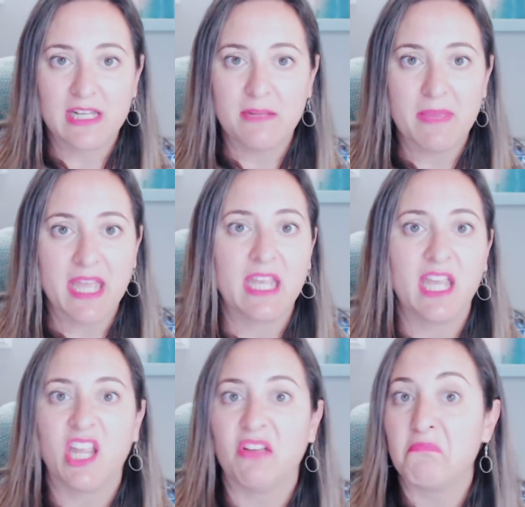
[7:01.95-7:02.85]

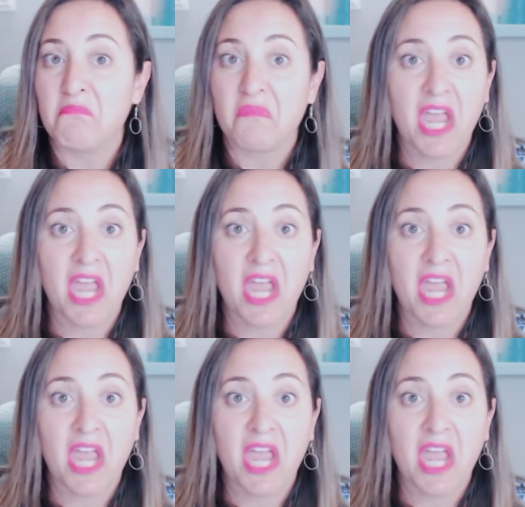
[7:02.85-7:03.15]
making